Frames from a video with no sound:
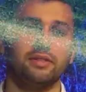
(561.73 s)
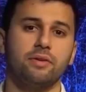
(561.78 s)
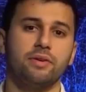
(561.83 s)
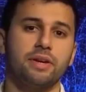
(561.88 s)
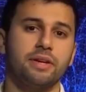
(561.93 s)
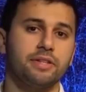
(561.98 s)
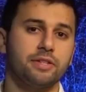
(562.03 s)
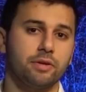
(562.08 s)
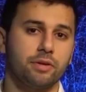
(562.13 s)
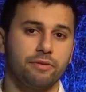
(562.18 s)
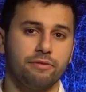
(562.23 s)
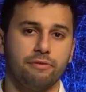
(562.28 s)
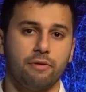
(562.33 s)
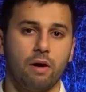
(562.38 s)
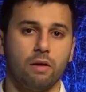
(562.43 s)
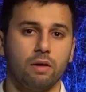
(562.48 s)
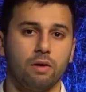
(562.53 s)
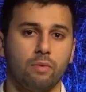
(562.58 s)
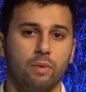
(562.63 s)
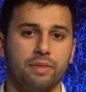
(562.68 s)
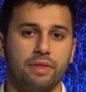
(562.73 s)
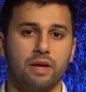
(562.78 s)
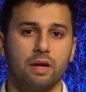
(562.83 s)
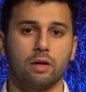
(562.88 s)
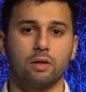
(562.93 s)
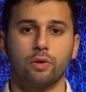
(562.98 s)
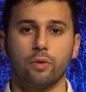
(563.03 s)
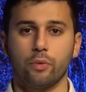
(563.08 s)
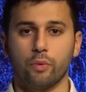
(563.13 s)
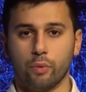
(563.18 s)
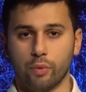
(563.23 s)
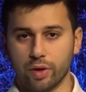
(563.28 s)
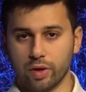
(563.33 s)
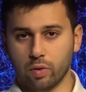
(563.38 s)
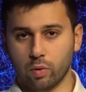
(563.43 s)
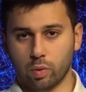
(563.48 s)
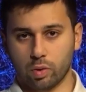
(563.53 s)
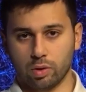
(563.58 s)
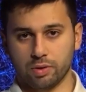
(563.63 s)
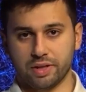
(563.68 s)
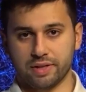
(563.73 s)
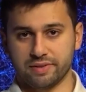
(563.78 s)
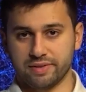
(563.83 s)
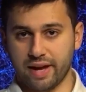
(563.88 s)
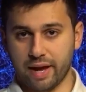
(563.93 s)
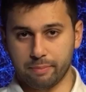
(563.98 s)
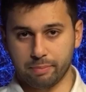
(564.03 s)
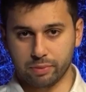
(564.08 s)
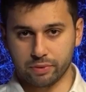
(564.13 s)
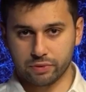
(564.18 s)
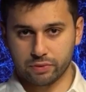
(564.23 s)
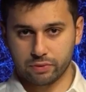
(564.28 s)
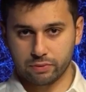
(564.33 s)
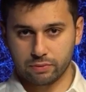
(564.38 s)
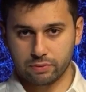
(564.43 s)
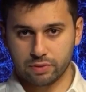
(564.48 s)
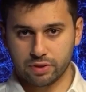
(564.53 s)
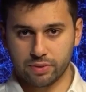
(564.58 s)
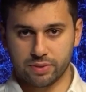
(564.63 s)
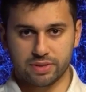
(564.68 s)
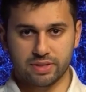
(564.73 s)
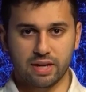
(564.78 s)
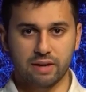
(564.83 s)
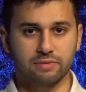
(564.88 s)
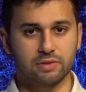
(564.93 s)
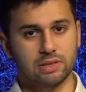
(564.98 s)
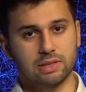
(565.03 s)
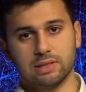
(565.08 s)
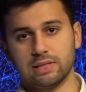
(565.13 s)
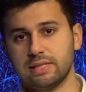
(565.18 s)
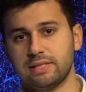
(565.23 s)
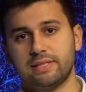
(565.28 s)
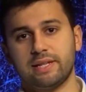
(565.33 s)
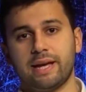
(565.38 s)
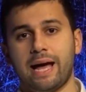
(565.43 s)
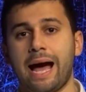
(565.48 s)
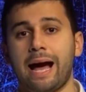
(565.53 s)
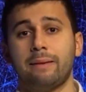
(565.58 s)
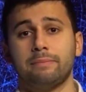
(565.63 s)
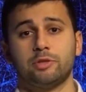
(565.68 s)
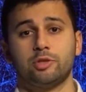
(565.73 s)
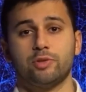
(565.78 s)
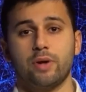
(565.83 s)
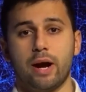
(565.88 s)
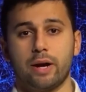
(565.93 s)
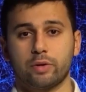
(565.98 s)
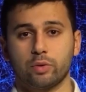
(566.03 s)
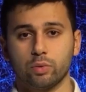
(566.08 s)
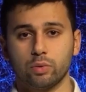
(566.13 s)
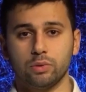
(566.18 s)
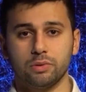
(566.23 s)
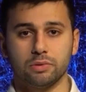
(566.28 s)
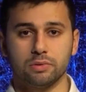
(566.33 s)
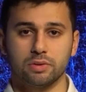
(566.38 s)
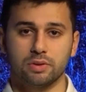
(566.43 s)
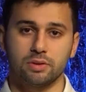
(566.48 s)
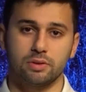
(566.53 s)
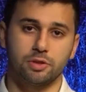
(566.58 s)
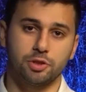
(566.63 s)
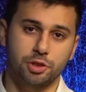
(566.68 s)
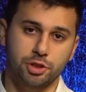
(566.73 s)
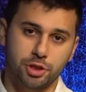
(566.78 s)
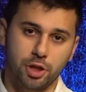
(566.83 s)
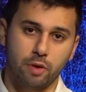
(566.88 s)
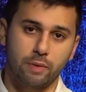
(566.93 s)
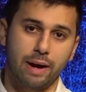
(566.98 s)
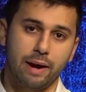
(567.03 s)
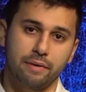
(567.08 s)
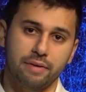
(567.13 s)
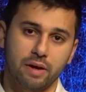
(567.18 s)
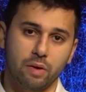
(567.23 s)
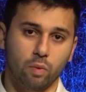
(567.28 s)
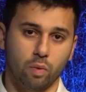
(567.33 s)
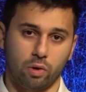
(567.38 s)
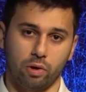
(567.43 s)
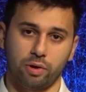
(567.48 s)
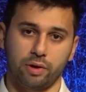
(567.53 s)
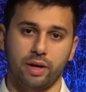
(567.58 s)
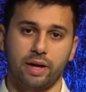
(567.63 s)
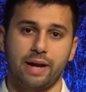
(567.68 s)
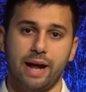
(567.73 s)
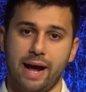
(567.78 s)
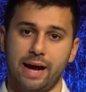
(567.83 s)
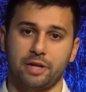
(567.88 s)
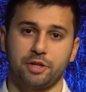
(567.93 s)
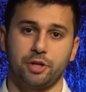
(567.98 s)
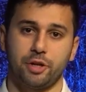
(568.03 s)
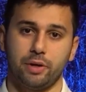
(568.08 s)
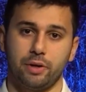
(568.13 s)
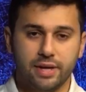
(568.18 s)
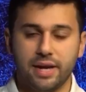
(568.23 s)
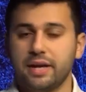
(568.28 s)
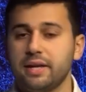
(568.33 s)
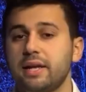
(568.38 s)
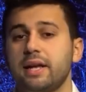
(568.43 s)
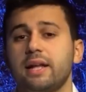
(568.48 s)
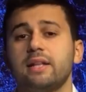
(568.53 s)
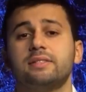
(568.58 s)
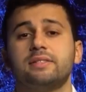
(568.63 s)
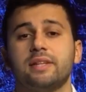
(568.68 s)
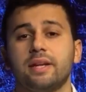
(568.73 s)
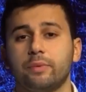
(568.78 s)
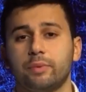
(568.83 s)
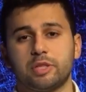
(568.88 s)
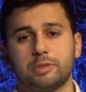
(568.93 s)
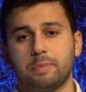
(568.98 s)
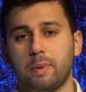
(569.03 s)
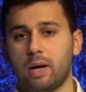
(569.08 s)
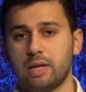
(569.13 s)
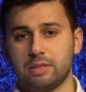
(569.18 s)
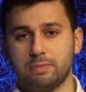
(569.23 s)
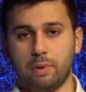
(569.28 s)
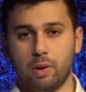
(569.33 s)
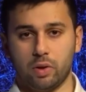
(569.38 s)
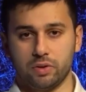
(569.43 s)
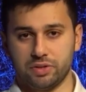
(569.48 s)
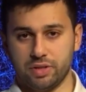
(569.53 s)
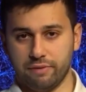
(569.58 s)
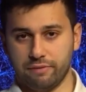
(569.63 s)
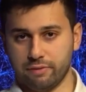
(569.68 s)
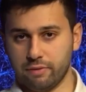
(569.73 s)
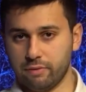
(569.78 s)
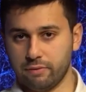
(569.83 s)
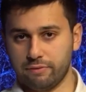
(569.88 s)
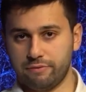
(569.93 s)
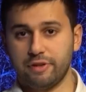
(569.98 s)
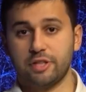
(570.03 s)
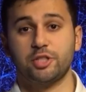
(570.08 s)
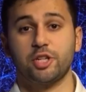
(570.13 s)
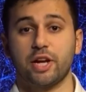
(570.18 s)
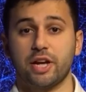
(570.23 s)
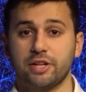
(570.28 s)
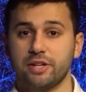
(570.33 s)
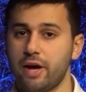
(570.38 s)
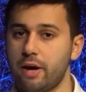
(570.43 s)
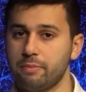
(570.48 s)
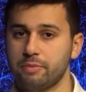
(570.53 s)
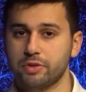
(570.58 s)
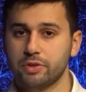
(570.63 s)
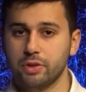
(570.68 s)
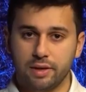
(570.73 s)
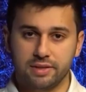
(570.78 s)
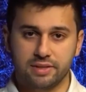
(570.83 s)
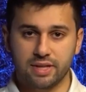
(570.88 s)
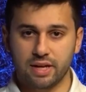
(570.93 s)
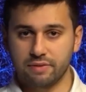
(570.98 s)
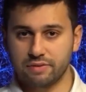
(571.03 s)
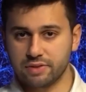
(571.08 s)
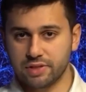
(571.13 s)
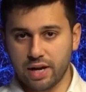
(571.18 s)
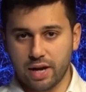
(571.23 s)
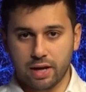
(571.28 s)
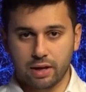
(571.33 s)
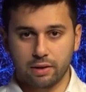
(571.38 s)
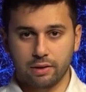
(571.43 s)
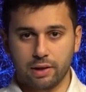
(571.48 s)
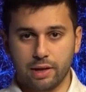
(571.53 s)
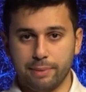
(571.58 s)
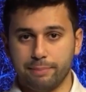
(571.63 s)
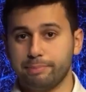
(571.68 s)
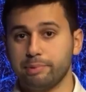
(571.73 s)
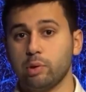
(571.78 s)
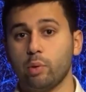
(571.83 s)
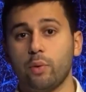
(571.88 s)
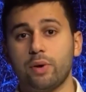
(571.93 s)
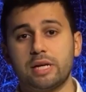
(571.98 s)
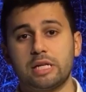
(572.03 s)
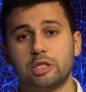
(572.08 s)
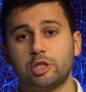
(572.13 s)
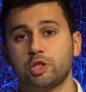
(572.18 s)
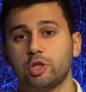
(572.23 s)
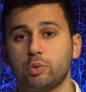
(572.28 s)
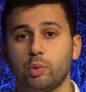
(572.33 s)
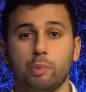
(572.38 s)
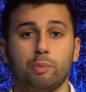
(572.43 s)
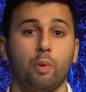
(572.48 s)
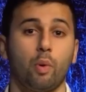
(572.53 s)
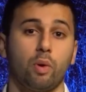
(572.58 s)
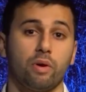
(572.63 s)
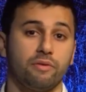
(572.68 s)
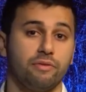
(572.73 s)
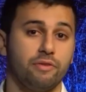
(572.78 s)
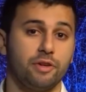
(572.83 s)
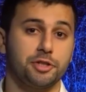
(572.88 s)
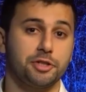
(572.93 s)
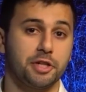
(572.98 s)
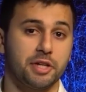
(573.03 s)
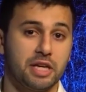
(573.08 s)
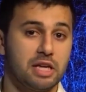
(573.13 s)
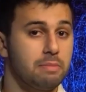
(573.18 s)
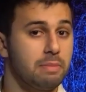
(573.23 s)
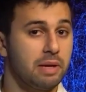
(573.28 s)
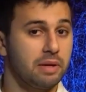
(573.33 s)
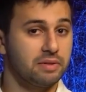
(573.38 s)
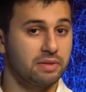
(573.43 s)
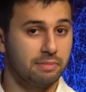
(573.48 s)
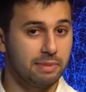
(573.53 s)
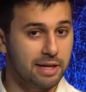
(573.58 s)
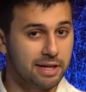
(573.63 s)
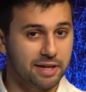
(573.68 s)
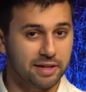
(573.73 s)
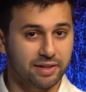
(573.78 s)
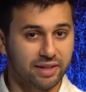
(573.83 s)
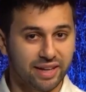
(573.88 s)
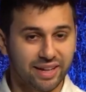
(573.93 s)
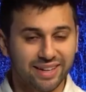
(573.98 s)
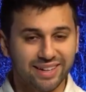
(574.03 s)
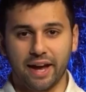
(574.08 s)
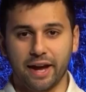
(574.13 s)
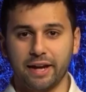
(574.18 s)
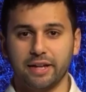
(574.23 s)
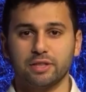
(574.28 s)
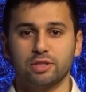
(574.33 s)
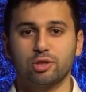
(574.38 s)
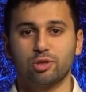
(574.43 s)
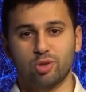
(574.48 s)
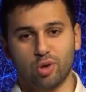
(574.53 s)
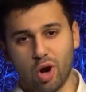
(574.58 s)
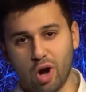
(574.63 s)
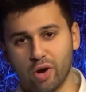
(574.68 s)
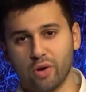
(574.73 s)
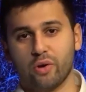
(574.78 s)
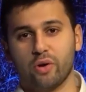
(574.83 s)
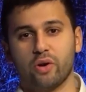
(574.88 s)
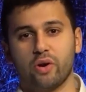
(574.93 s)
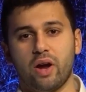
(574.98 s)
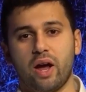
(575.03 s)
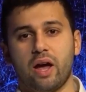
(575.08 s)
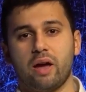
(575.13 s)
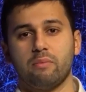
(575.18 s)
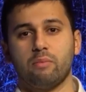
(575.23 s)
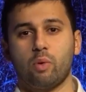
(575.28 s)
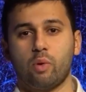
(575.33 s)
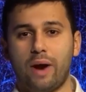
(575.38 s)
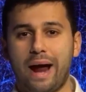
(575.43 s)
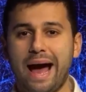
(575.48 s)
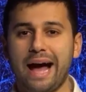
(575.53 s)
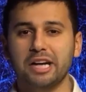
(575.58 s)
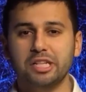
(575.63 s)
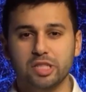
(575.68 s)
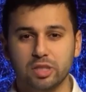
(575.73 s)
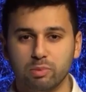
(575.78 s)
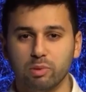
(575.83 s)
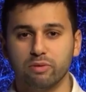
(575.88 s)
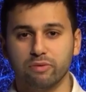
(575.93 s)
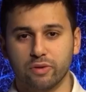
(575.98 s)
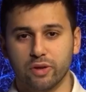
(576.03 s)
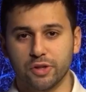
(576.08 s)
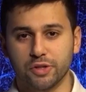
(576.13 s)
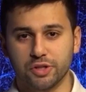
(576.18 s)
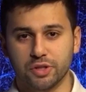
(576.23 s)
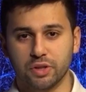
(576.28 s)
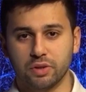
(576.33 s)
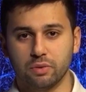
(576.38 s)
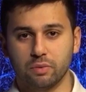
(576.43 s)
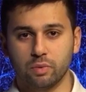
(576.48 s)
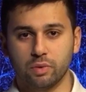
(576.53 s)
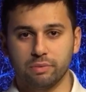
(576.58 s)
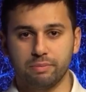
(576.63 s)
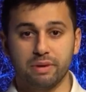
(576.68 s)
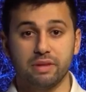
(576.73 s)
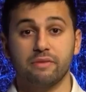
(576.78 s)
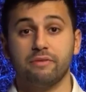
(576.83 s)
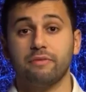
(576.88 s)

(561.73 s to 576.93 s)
are easier to follow when they include real-world examples. So instead of just listing abstract rules, show how they work in action. Take an incident response policy for phishing attempts. Instead of saying employees should report phishing emails immediately, a stronger and more actionable version would be the